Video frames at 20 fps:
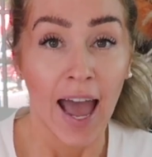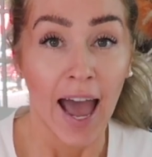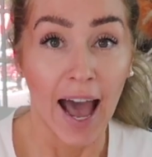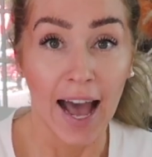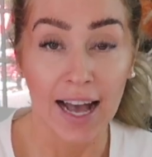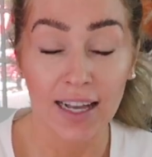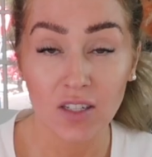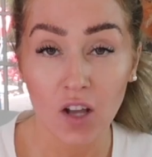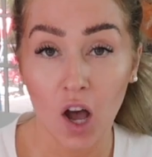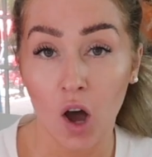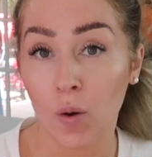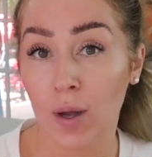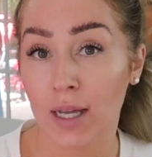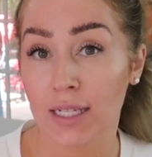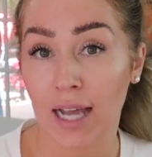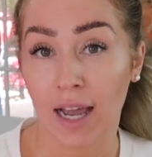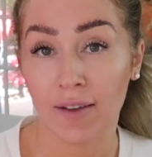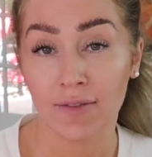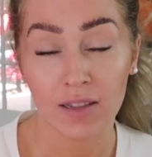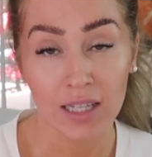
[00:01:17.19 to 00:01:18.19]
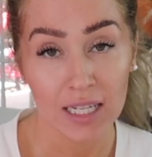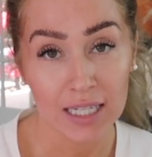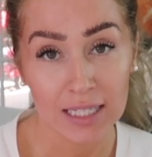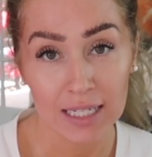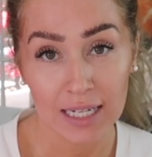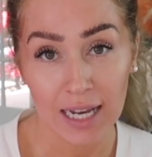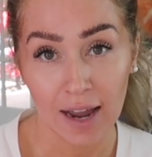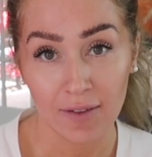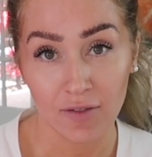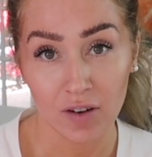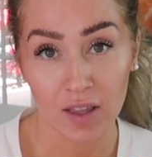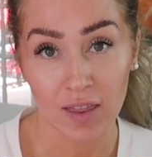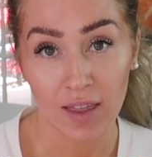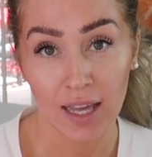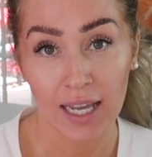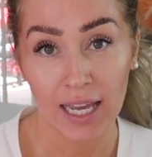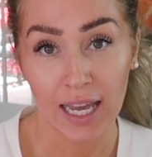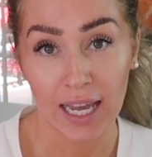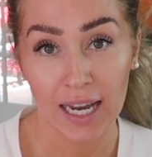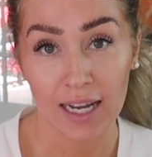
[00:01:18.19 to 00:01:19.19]
As always, I've listed
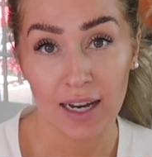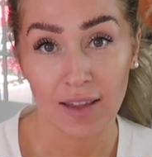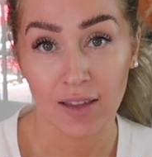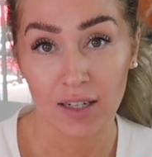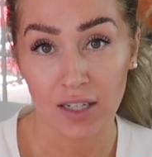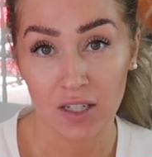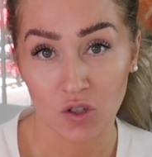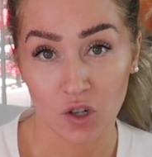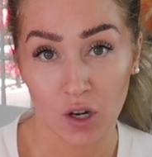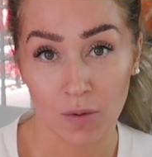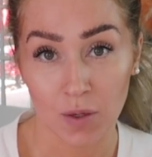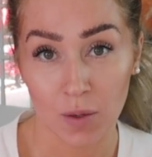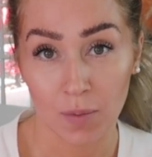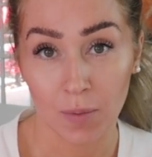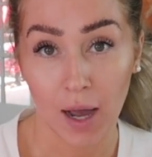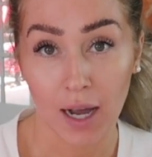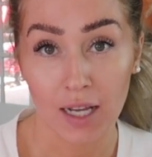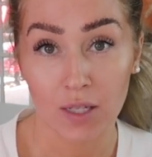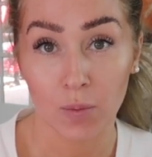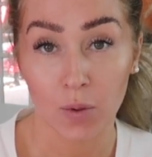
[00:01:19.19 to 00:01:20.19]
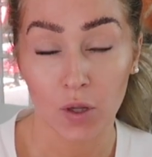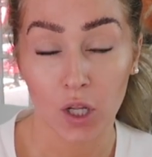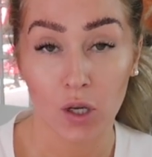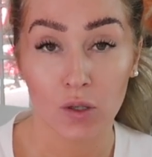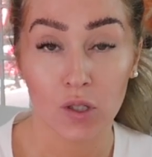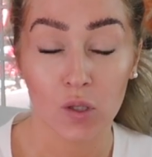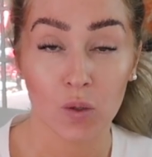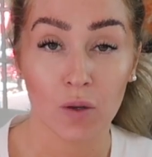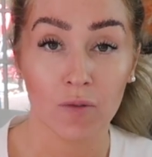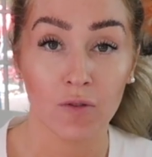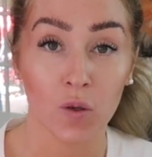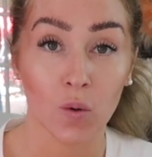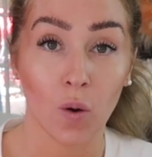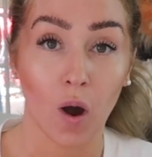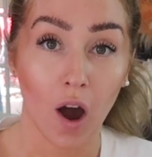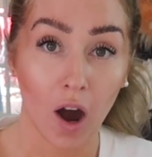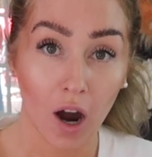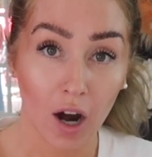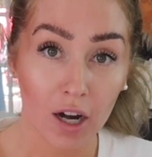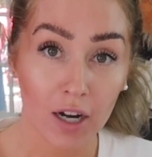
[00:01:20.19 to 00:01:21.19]
everything in the description box below, so if you
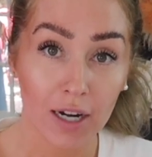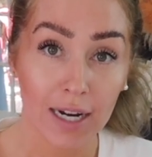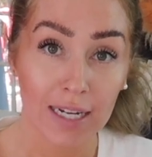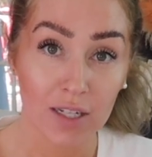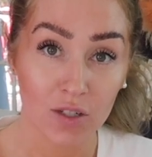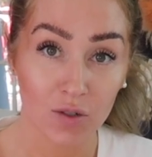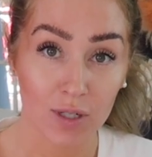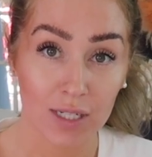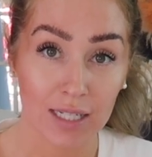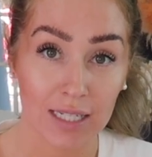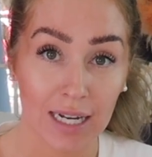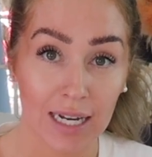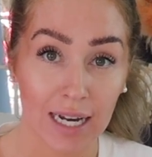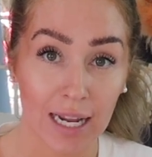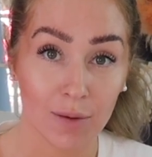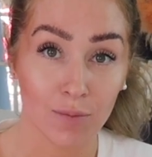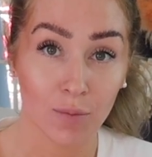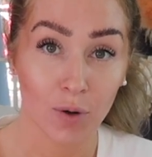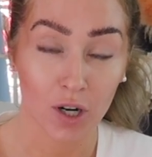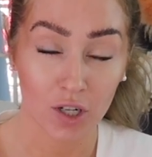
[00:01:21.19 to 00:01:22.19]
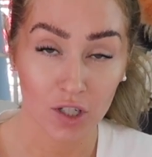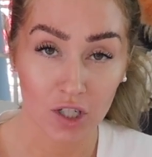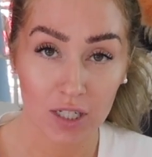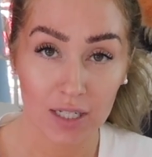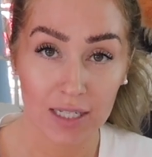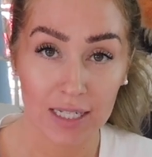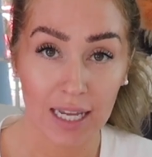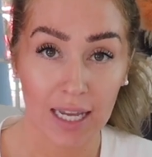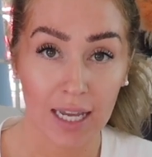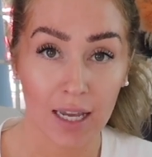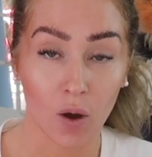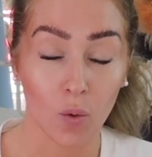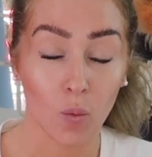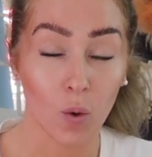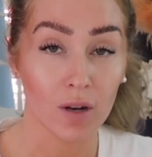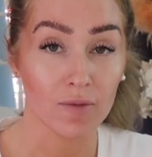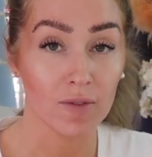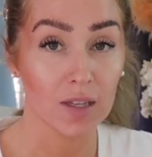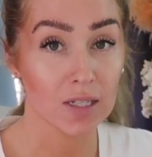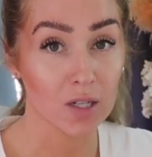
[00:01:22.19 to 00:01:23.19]
are interested in purchasing
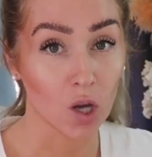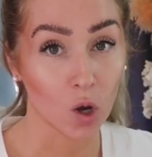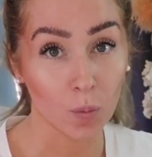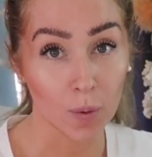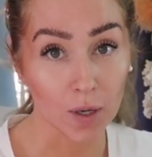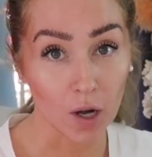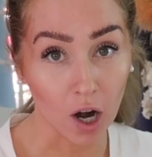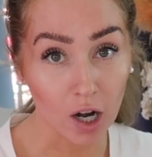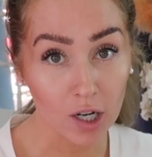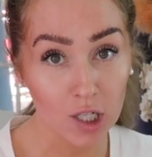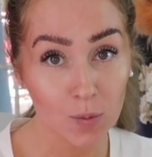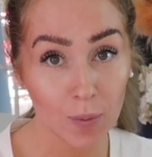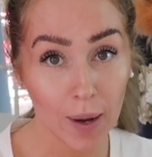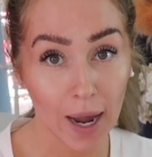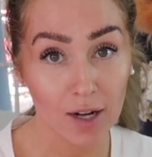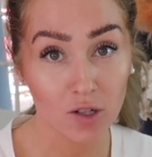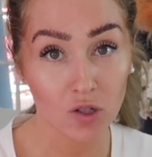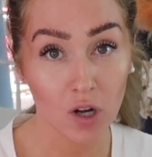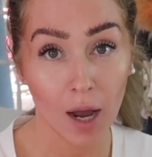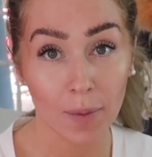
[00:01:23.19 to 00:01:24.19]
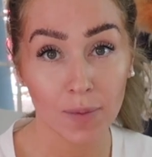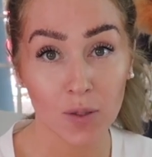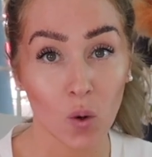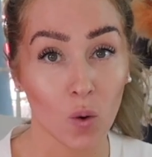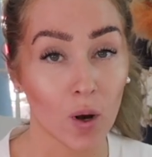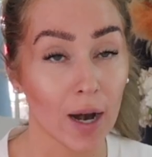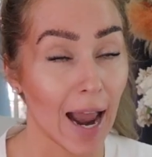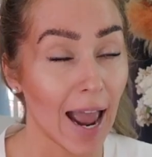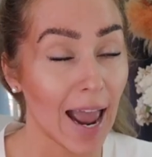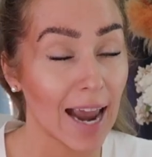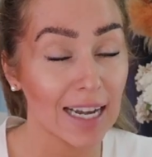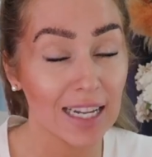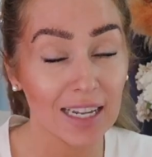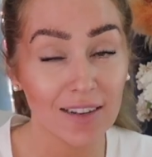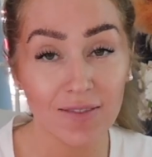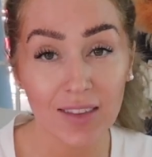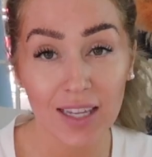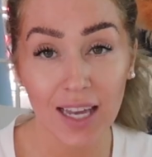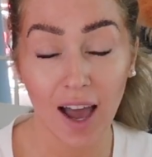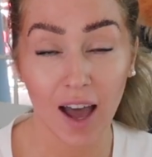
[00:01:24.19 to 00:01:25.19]
one of these open arch backdrops or any
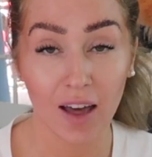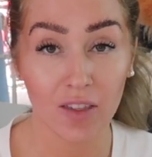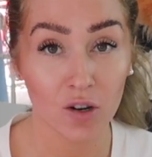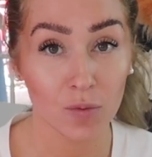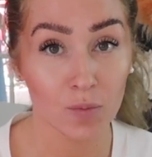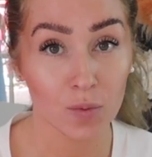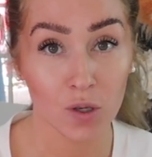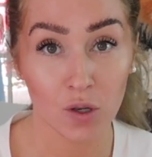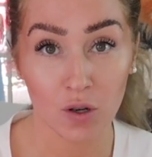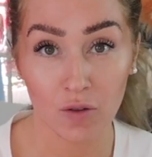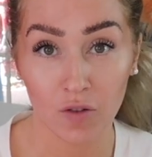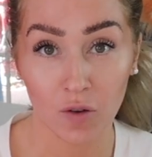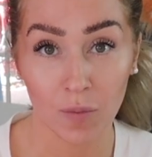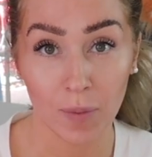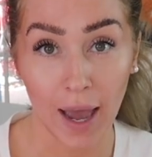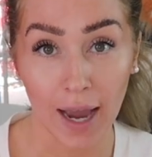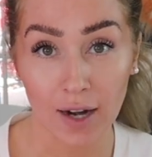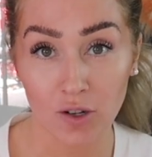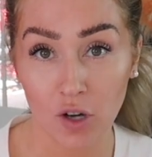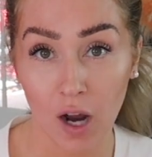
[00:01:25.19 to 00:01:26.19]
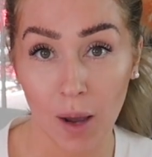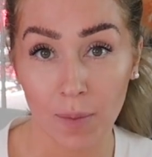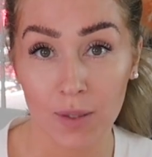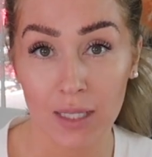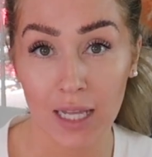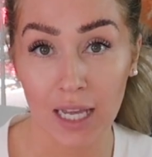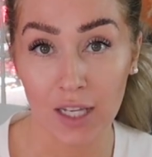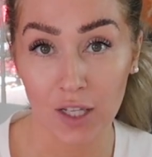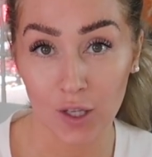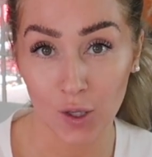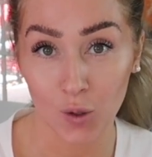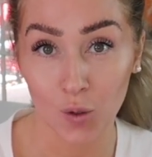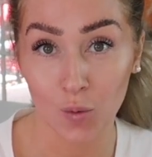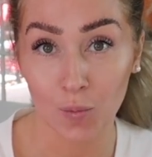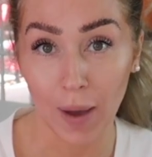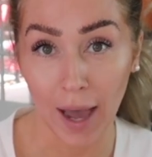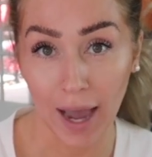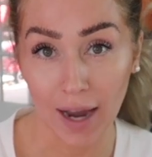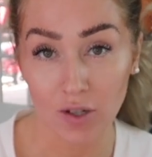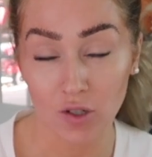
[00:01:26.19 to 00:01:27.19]
of the other beautiful backdrops that
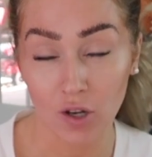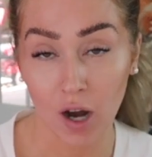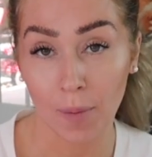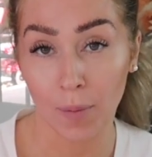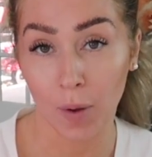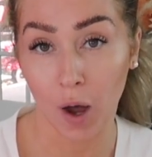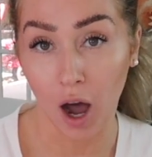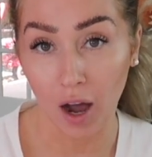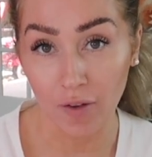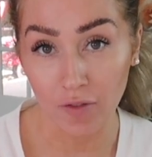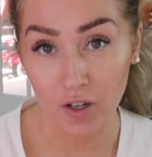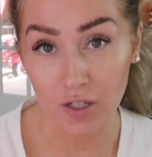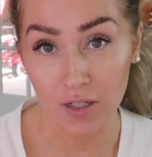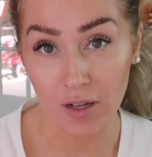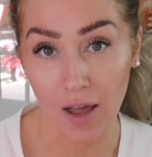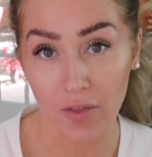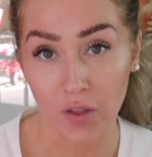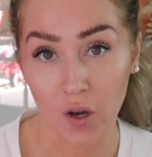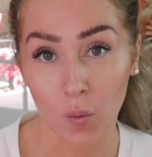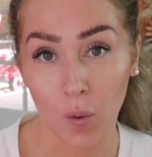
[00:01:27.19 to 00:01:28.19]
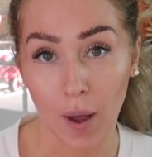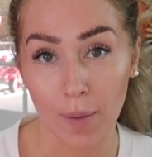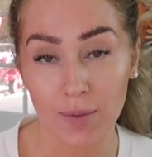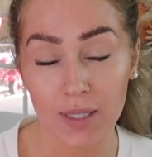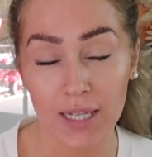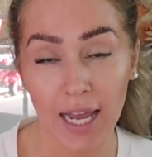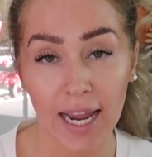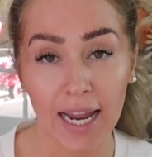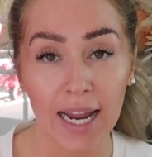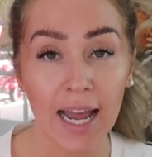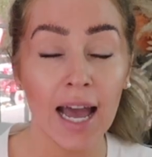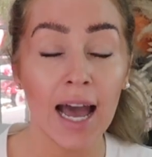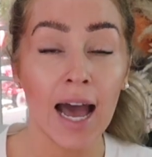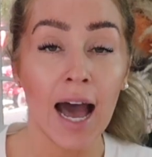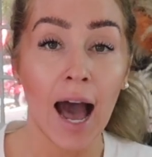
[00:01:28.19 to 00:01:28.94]
Ubackdrop offers on their website,